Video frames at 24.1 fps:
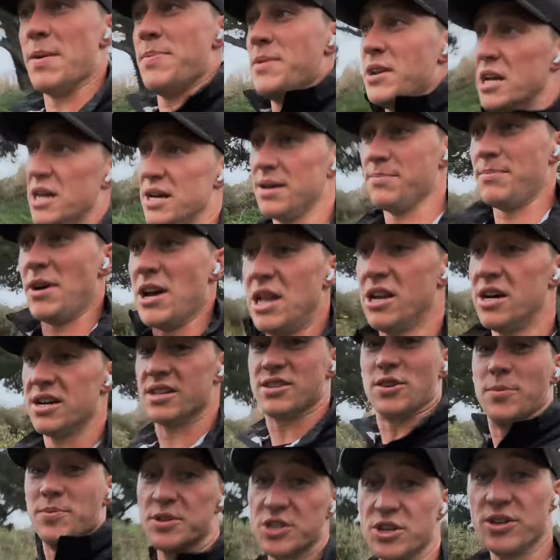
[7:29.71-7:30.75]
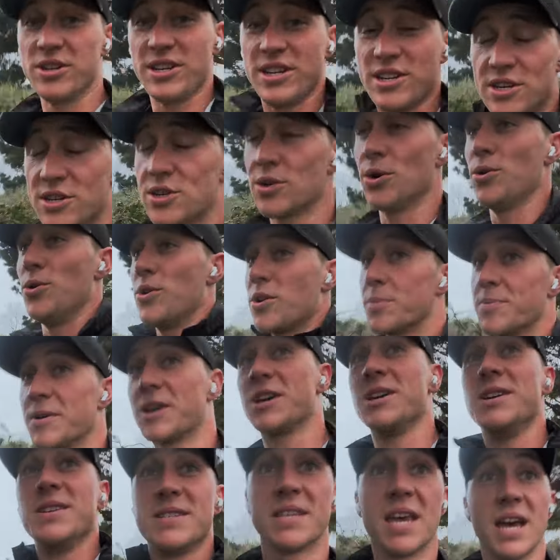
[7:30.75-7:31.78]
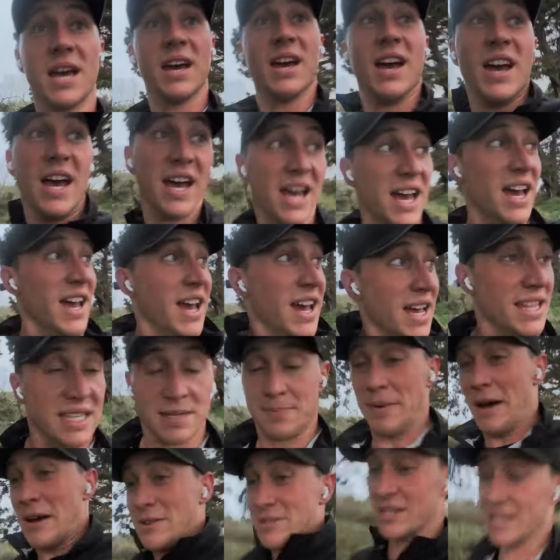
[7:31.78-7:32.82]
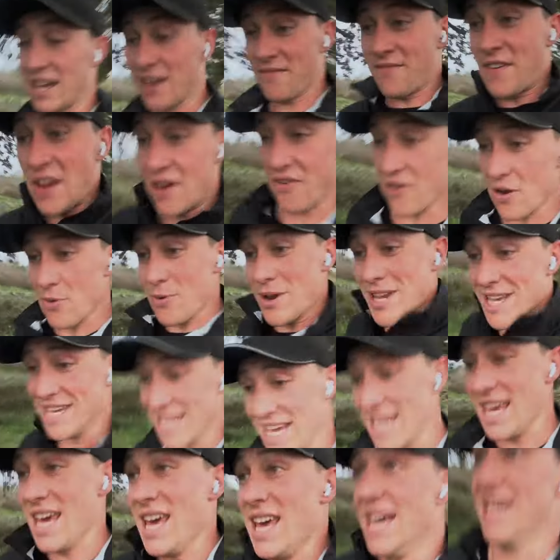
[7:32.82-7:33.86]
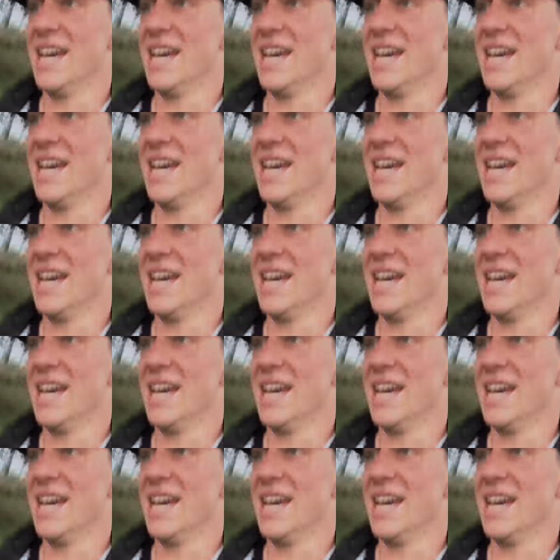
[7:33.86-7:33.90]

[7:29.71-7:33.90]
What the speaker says: be like my last opportunity to talk because it's about to get very windy,